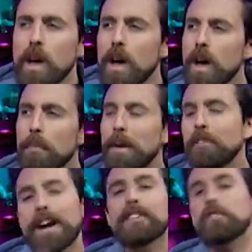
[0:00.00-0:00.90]
My
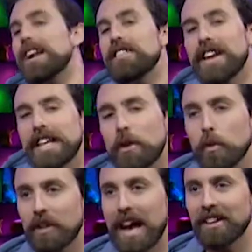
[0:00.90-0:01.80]
great-granddaddy
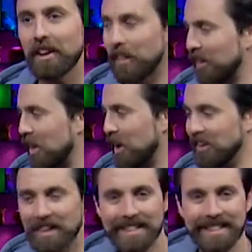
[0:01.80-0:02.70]
Goose Gandelot
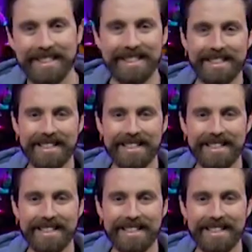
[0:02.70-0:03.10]
III.